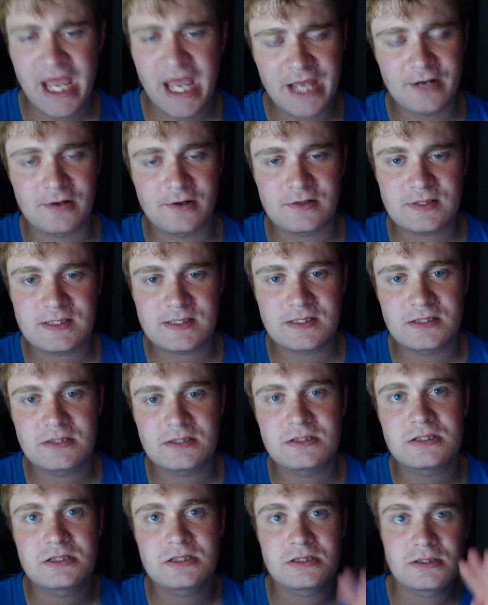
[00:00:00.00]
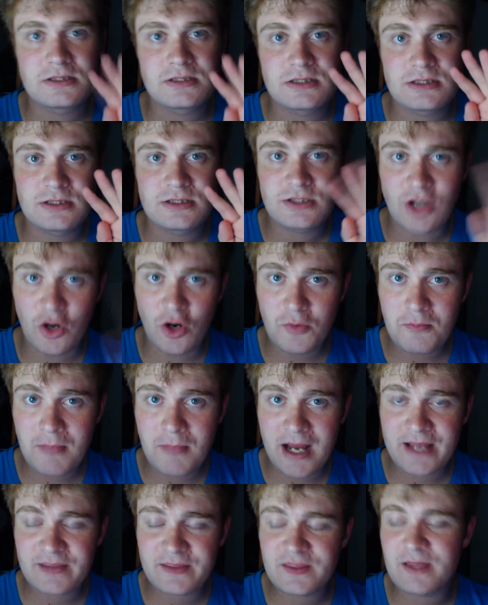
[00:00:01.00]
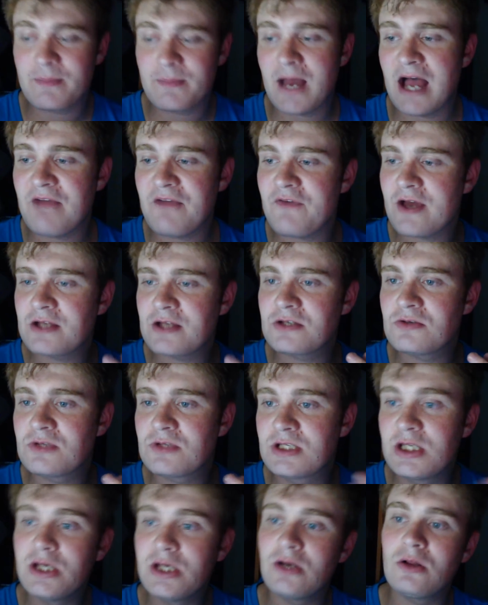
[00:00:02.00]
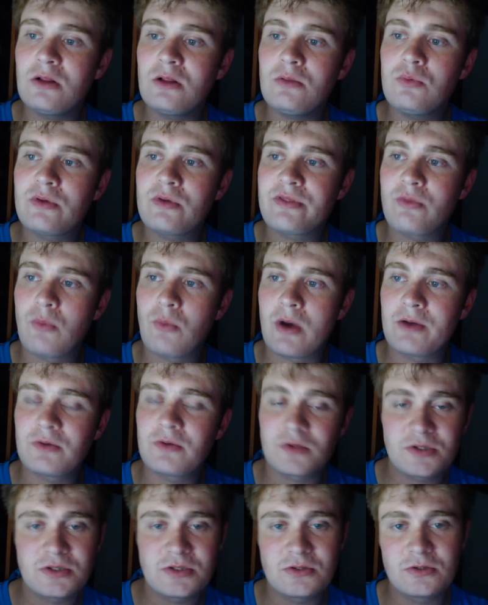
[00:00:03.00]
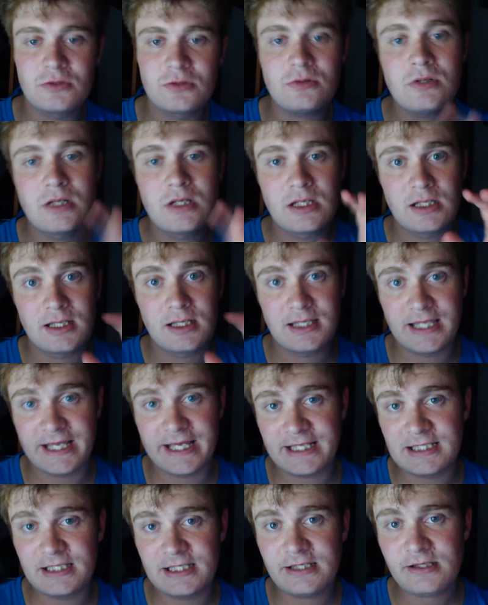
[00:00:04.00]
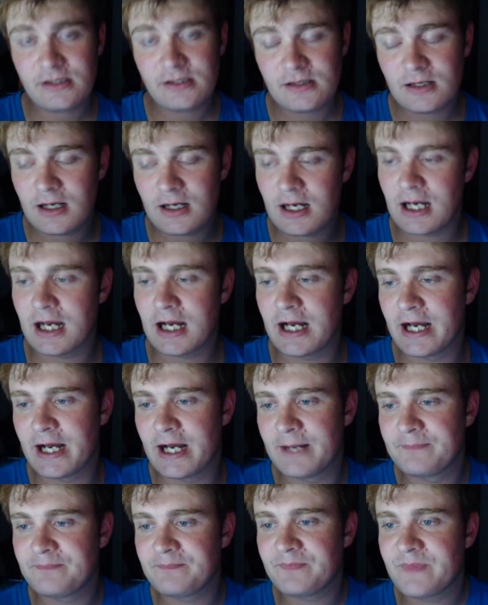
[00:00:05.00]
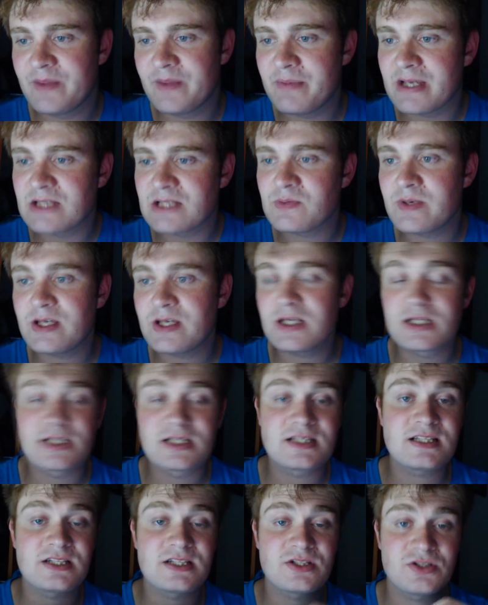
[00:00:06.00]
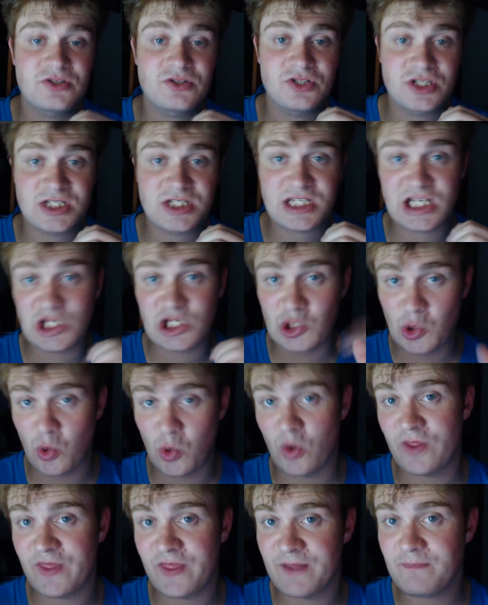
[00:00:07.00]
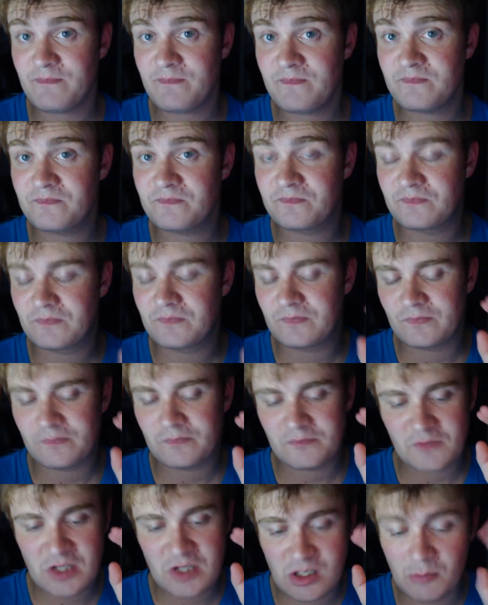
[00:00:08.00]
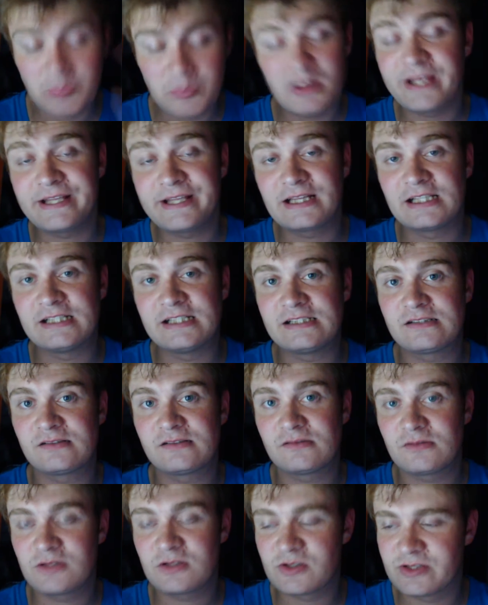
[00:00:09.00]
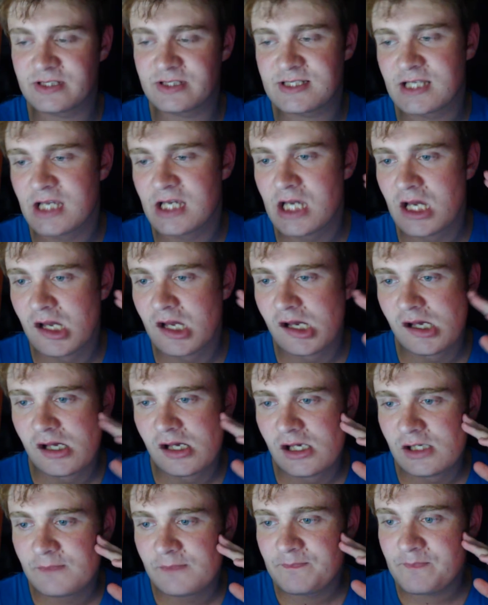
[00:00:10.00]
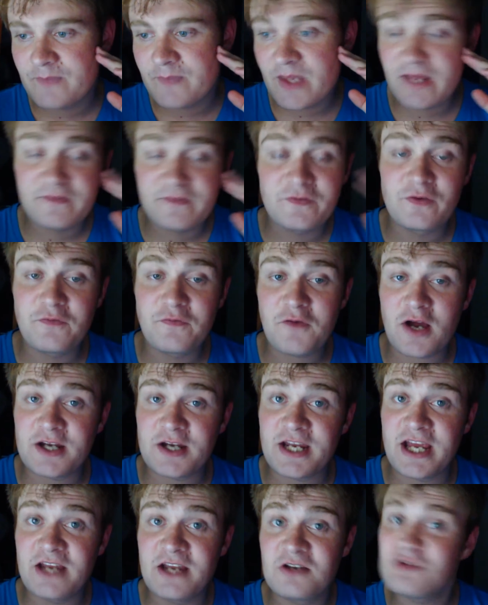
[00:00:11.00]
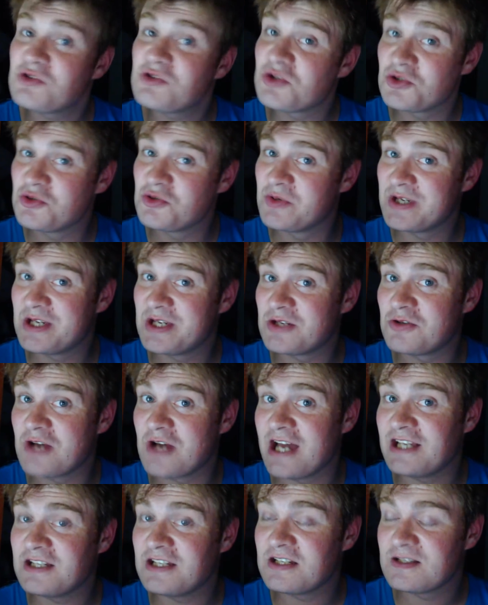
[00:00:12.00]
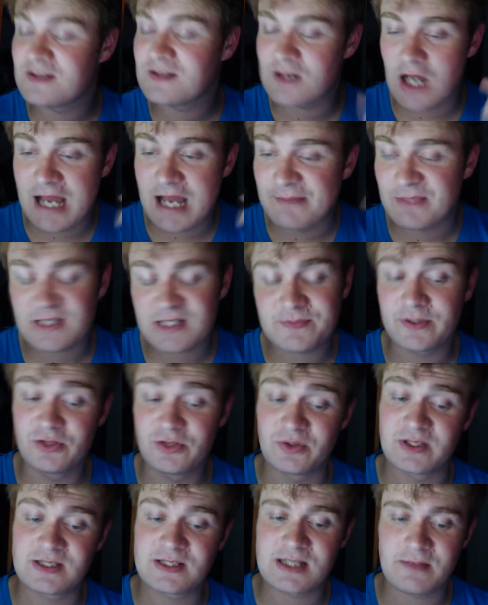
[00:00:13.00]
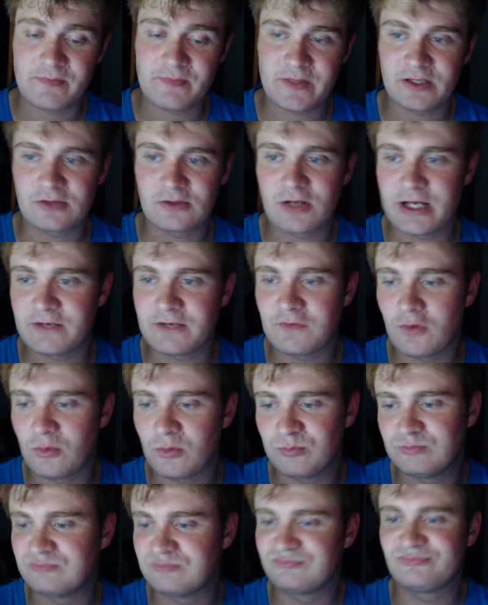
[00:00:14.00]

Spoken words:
haters. Don't mind them. I've had to deal with one or two lately. The best way is to just ignore them completely, because if you've got haters, you're doing it right. So I must be doing something right. For